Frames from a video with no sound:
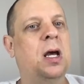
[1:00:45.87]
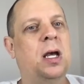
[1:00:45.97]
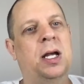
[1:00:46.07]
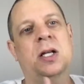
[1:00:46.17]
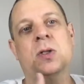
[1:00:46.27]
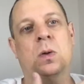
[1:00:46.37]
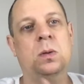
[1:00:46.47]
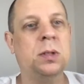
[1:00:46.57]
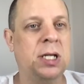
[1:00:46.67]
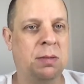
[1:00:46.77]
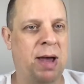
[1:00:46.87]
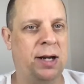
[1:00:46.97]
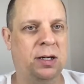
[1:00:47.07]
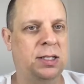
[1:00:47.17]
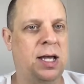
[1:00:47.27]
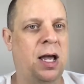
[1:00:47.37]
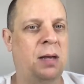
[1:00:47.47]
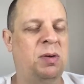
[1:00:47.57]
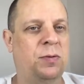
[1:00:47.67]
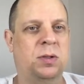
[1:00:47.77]
And it's only a matter of time
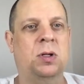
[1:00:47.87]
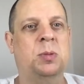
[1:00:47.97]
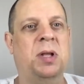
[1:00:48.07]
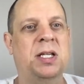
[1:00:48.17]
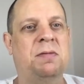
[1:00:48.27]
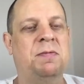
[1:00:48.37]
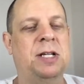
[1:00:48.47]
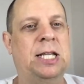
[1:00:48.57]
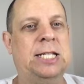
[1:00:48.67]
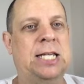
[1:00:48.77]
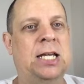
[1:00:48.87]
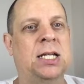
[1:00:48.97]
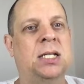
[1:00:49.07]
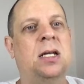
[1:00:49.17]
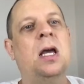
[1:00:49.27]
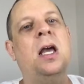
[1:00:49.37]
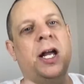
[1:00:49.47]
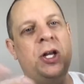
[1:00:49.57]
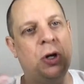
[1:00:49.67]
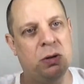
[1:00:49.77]
before those pleasant feelings end
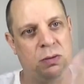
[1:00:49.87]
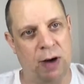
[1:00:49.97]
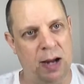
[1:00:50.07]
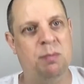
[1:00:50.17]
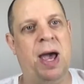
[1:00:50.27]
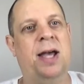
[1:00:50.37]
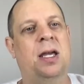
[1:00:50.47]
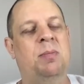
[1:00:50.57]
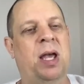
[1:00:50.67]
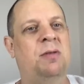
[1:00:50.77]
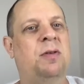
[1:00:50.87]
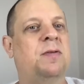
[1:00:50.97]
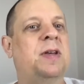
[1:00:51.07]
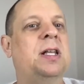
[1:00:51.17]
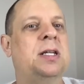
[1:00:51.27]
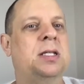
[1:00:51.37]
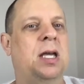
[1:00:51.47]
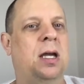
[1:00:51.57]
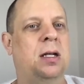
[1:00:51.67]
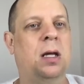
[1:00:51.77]
and you're right back in painful feelings
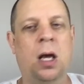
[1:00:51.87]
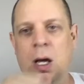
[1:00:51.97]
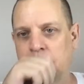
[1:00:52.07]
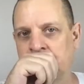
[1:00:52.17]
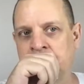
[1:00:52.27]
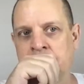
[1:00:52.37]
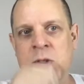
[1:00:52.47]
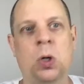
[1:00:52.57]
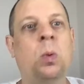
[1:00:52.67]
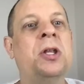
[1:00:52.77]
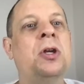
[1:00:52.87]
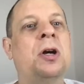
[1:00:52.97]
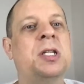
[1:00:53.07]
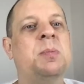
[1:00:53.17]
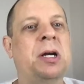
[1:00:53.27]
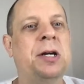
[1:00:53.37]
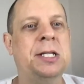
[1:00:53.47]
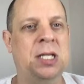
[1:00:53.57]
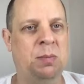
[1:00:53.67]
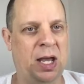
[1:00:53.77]
again. So when you're
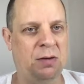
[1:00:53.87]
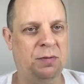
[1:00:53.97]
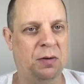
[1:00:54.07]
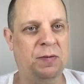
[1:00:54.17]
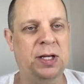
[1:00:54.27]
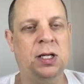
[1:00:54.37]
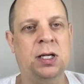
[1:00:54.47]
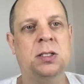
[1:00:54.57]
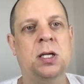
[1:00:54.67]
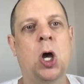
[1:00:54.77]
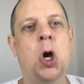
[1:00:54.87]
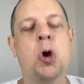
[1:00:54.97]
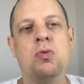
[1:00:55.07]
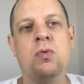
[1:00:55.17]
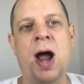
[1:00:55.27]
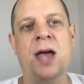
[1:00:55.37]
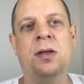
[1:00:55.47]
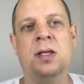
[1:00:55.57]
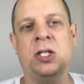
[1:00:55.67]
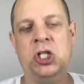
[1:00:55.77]
experiencing painful feelings, rather
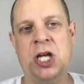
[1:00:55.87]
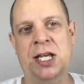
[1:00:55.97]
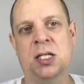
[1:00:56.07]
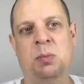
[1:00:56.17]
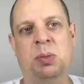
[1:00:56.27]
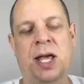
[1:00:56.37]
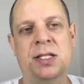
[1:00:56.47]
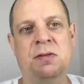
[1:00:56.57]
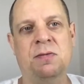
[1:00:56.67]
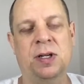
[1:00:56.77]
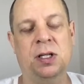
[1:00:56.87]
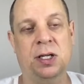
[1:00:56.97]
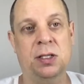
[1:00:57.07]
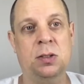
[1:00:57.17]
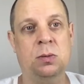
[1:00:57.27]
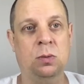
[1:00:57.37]
than chase the pleasant feelings,